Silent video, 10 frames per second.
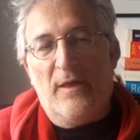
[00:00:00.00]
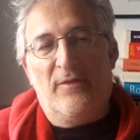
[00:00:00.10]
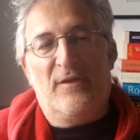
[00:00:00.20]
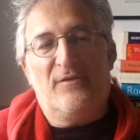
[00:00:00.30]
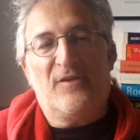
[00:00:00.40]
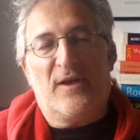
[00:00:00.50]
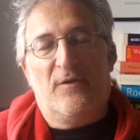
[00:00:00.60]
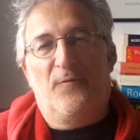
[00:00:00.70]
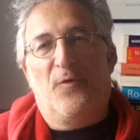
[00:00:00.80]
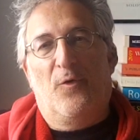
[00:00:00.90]
And the
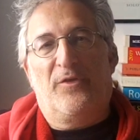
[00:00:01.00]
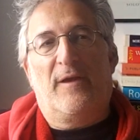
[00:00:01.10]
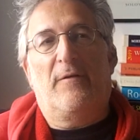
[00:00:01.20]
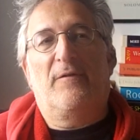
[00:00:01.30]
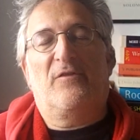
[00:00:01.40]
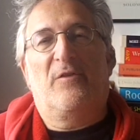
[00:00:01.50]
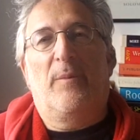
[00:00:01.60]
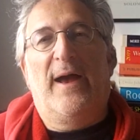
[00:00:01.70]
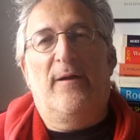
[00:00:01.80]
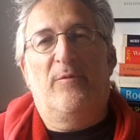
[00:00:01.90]
second and fourth are given over to the
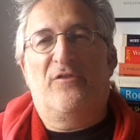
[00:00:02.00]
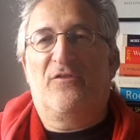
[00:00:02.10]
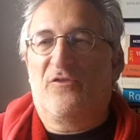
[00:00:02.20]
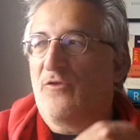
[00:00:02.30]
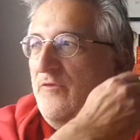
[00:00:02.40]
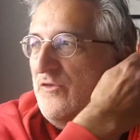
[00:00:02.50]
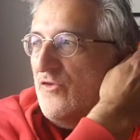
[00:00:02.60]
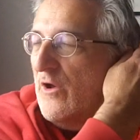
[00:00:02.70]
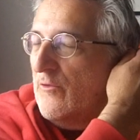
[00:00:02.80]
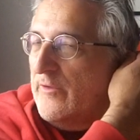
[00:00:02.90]
man, which is a sort of a
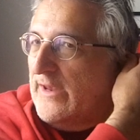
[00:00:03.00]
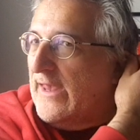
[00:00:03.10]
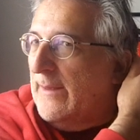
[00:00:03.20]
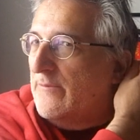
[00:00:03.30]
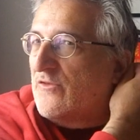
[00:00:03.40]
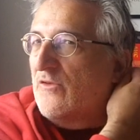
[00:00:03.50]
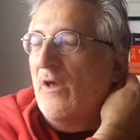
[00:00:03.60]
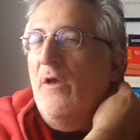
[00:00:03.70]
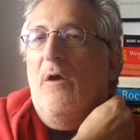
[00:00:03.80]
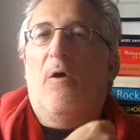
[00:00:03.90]
journal he keeps
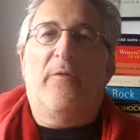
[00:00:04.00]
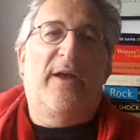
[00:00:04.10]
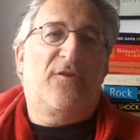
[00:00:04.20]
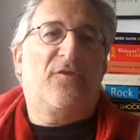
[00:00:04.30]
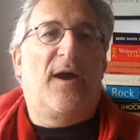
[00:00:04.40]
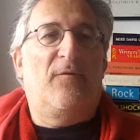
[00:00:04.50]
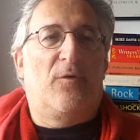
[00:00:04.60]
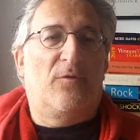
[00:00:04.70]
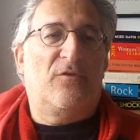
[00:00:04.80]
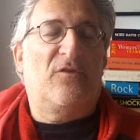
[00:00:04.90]
on their
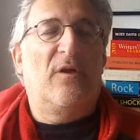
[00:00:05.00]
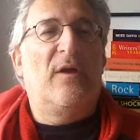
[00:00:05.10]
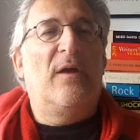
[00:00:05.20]
travels,